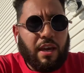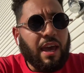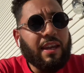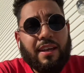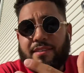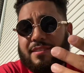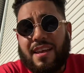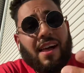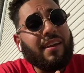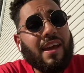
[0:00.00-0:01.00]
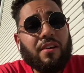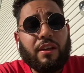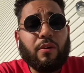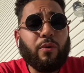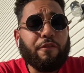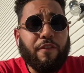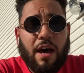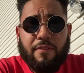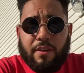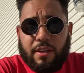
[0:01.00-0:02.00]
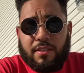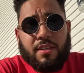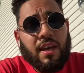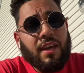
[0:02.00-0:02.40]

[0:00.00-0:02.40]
And he had a solid outing. He went 5 innings.